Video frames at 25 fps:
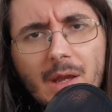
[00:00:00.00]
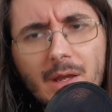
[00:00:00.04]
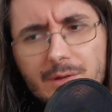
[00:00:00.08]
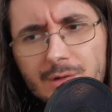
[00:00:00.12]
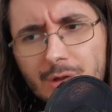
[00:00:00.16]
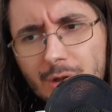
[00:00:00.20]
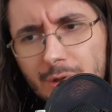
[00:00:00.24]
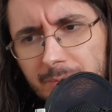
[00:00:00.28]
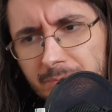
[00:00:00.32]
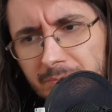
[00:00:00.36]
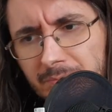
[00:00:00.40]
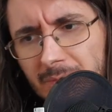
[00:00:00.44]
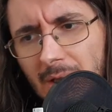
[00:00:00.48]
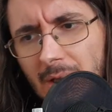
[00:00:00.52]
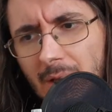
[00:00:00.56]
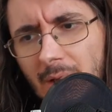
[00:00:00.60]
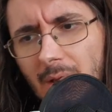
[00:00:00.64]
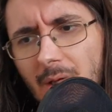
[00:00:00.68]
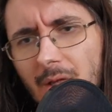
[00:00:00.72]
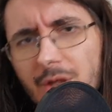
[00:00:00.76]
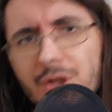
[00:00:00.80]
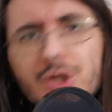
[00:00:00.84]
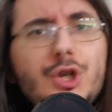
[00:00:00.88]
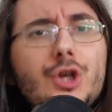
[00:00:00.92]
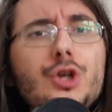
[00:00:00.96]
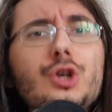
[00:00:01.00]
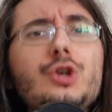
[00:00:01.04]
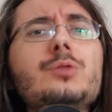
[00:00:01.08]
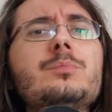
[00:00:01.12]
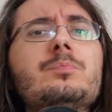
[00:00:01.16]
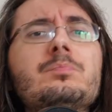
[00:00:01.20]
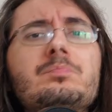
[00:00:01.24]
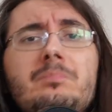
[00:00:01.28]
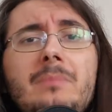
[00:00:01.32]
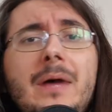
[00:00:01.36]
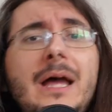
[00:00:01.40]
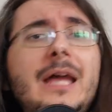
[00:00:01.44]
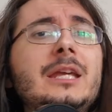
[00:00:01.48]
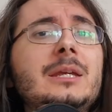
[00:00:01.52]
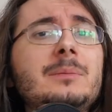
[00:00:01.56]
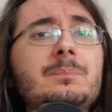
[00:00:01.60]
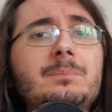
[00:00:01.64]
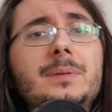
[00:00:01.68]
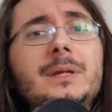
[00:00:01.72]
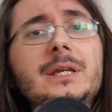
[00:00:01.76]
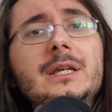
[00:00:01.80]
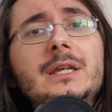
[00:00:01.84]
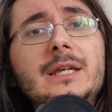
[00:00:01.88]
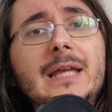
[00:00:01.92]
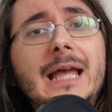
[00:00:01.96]
So you may
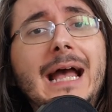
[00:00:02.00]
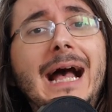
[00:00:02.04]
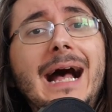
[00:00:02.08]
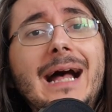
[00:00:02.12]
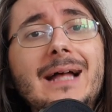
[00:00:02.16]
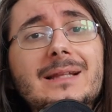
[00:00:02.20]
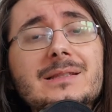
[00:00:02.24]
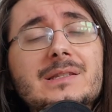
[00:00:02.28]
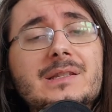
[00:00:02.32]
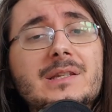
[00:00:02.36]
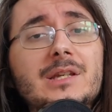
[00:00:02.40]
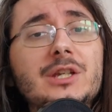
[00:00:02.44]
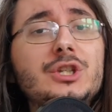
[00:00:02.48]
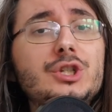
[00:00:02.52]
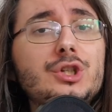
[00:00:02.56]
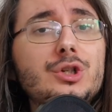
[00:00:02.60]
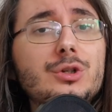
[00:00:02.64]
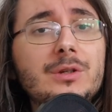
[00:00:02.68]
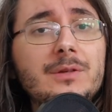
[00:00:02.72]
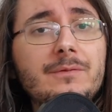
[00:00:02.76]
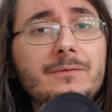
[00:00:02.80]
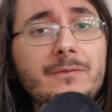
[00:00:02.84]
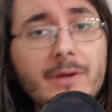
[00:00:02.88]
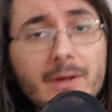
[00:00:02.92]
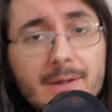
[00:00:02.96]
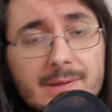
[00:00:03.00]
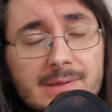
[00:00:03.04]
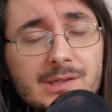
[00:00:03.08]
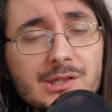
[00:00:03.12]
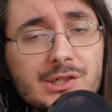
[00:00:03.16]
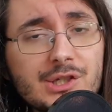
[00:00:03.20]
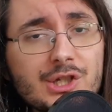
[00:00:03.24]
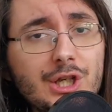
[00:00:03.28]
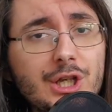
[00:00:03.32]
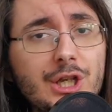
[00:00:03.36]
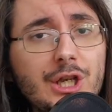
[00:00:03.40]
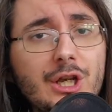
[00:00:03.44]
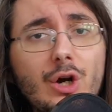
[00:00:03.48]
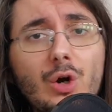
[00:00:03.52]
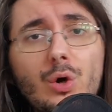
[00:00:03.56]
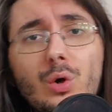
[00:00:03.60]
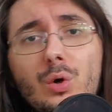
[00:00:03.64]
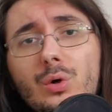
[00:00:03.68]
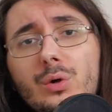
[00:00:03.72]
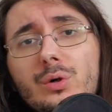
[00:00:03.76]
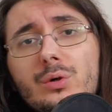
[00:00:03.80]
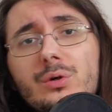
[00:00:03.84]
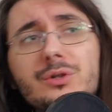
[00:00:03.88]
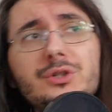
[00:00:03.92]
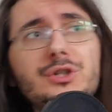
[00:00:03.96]
be at university
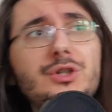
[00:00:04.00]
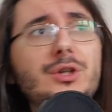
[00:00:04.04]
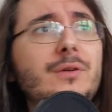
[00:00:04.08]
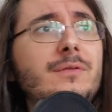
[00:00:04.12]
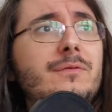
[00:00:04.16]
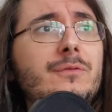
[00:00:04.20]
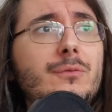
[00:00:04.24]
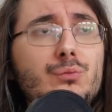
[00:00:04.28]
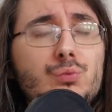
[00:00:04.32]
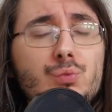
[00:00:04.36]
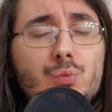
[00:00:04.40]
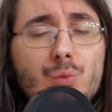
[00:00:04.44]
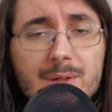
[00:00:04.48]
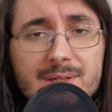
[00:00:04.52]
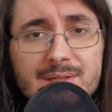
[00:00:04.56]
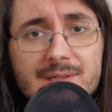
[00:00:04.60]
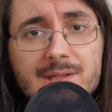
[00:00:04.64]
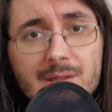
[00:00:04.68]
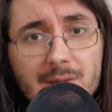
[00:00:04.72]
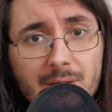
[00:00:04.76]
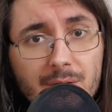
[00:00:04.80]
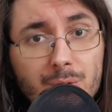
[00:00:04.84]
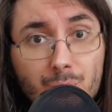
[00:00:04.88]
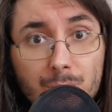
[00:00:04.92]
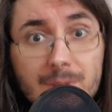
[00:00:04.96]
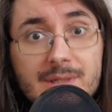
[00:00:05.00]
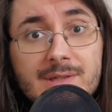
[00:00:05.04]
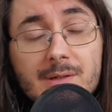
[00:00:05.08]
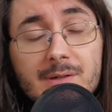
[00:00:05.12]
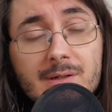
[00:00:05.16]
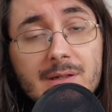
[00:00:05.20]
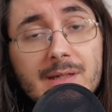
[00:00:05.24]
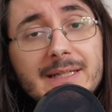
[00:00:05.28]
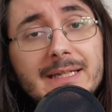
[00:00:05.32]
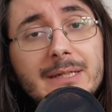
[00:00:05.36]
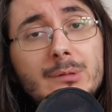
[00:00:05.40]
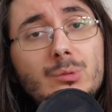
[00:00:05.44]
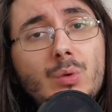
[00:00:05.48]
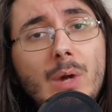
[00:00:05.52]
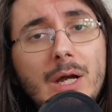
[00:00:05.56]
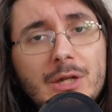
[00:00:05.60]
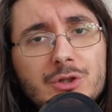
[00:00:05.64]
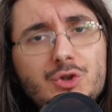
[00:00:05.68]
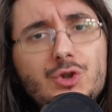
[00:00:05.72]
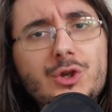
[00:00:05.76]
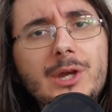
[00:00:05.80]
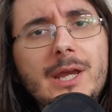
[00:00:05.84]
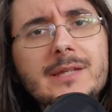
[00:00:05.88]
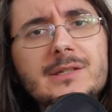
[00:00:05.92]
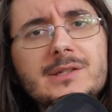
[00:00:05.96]
or you've recently
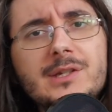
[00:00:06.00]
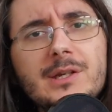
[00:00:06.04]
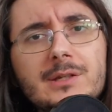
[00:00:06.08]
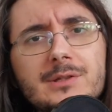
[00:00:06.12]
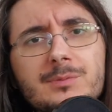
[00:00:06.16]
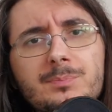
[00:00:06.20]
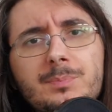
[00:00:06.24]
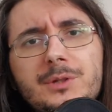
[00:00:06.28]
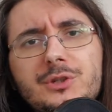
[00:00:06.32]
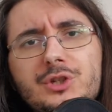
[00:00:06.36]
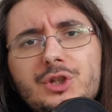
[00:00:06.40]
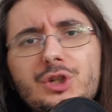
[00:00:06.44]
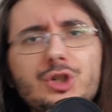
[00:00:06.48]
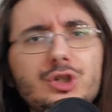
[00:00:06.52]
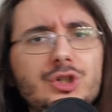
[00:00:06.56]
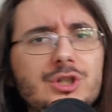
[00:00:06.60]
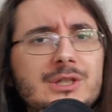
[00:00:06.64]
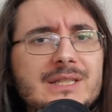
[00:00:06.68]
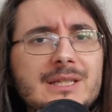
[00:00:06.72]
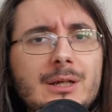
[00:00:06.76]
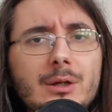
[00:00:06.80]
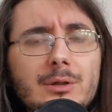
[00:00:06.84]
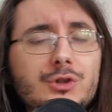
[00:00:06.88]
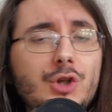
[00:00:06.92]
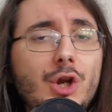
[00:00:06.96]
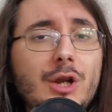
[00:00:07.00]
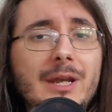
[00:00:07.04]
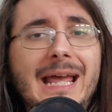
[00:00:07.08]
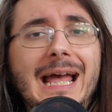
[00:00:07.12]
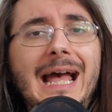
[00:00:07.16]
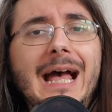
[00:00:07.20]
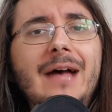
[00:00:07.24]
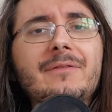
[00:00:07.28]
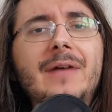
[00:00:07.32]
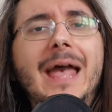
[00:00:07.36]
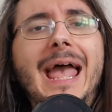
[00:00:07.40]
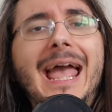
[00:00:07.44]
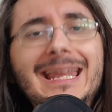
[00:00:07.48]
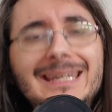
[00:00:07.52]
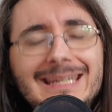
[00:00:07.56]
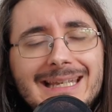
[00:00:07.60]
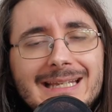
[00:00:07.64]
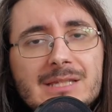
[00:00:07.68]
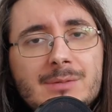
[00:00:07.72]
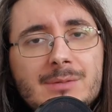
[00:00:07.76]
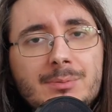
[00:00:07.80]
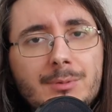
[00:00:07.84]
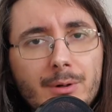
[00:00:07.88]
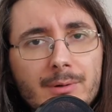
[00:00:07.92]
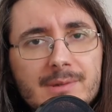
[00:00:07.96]
graduated, but you still don't have any
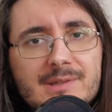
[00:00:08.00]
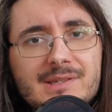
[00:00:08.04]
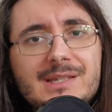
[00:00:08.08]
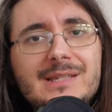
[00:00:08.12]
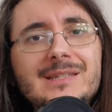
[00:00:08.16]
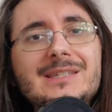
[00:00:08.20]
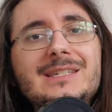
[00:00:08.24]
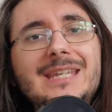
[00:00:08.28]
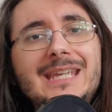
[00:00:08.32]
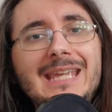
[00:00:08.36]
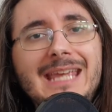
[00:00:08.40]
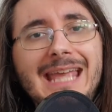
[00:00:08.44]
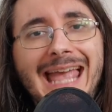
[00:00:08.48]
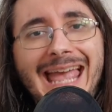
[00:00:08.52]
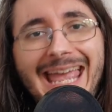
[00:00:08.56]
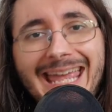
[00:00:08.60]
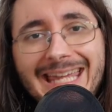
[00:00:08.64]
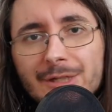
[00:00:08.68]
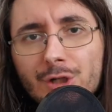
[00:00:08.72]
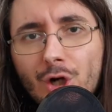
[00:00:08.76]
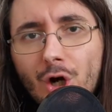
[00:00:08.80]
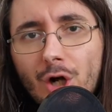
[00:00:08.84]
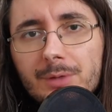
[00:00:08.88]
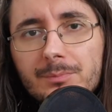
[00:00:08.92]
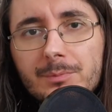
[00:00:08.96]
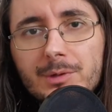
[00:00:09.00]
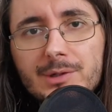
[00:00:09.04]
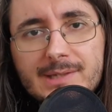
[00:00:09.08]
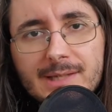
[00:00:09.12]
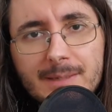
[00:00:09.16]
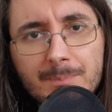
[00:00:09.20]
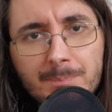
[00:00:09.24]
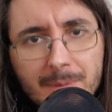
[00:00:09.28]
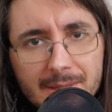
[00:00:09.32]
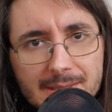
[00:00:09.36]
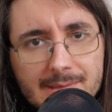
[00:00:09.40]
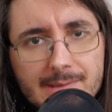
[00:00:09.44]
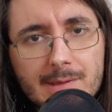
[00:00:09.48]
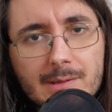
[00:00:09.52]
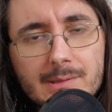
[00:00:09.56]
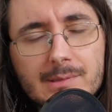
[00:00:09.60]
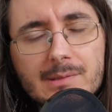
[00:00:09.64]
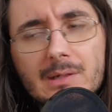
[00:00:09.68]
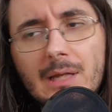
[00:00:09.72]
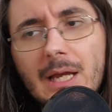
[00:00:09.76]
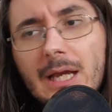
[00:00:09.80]
experience in the AI music business.